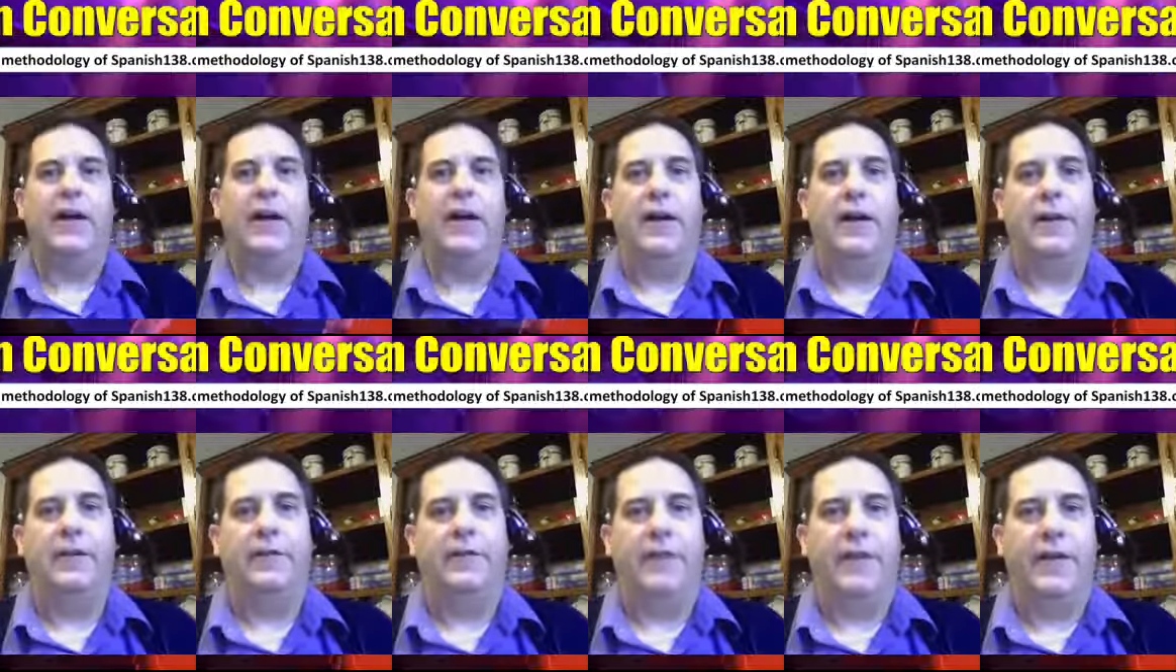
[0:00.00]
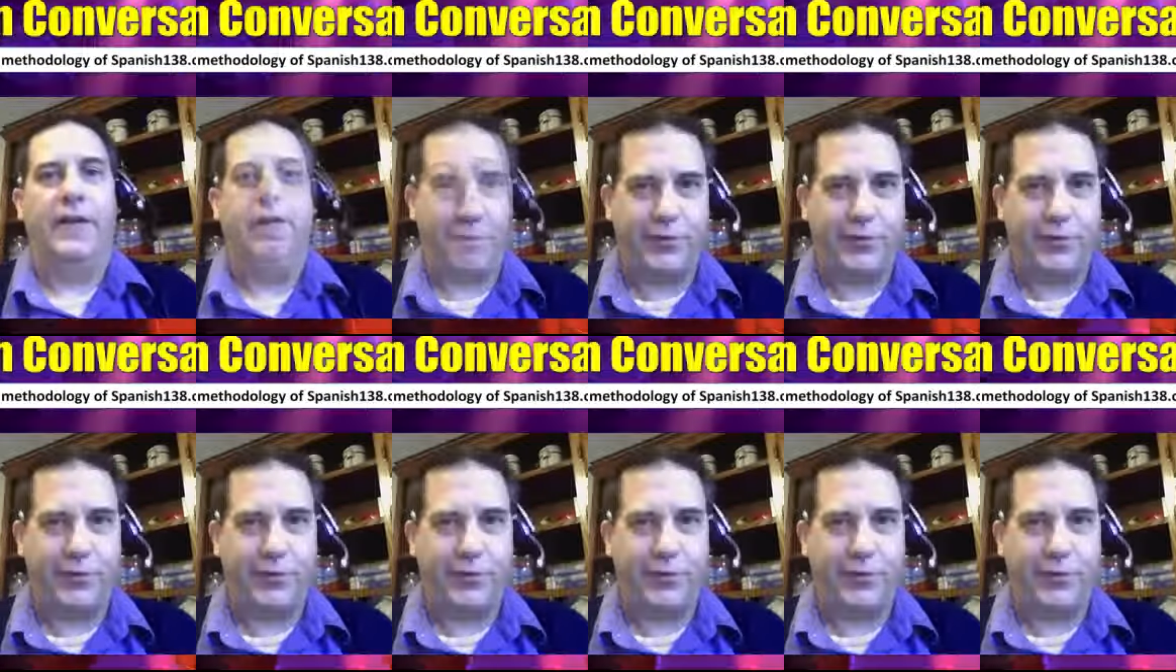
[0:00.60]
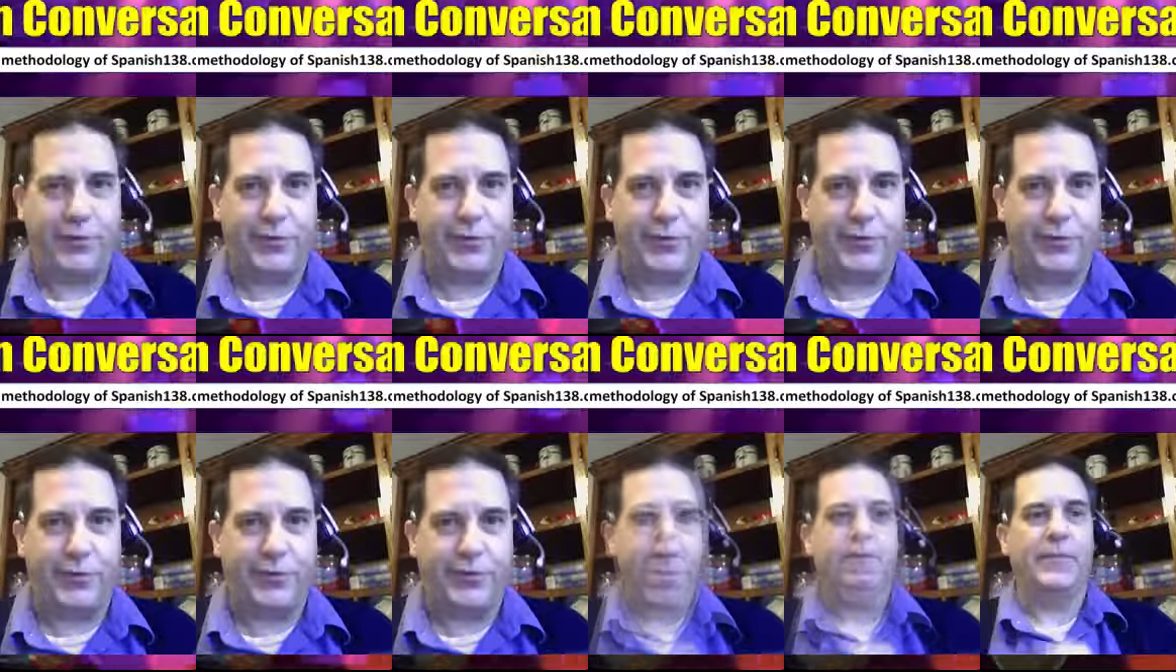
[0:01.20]
of uh, how we're going to
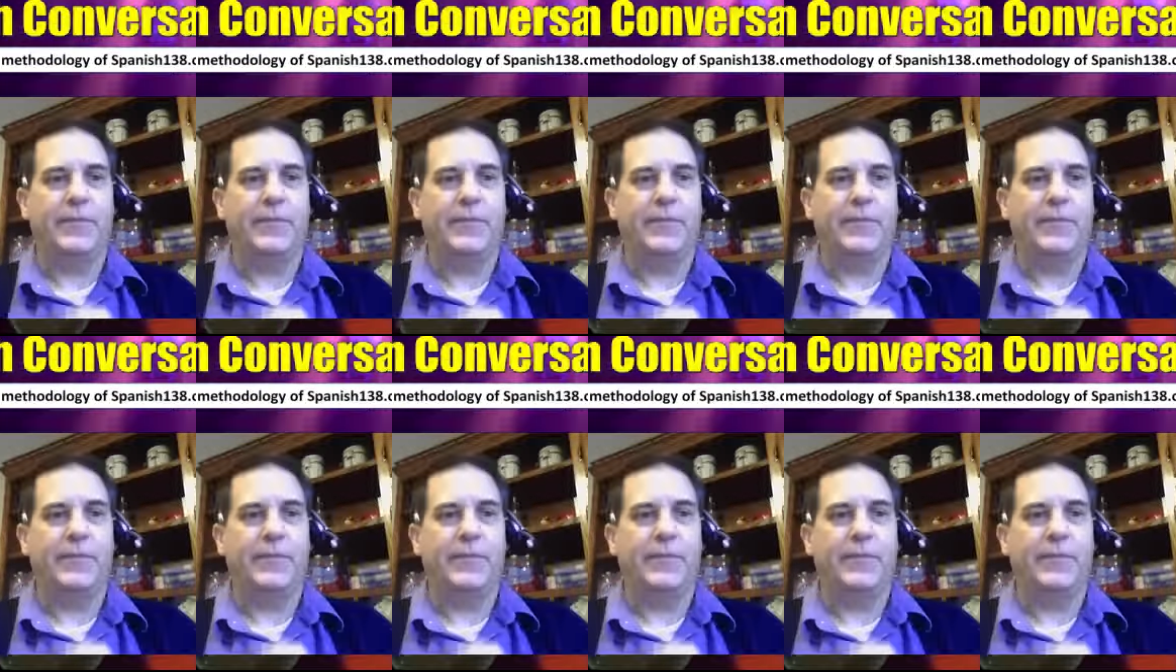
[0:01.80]
proceed.